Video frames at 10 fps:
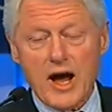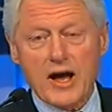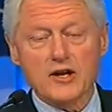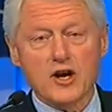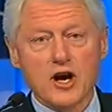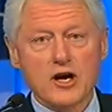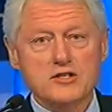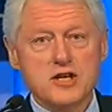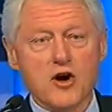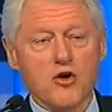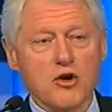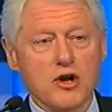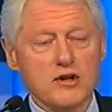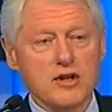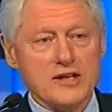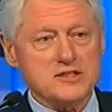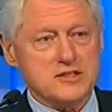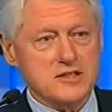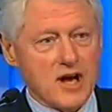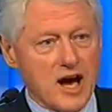And so
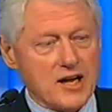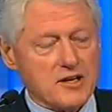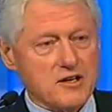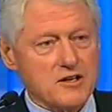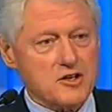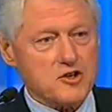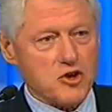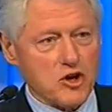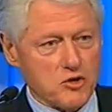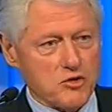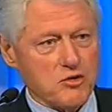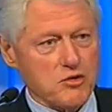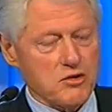that's not true.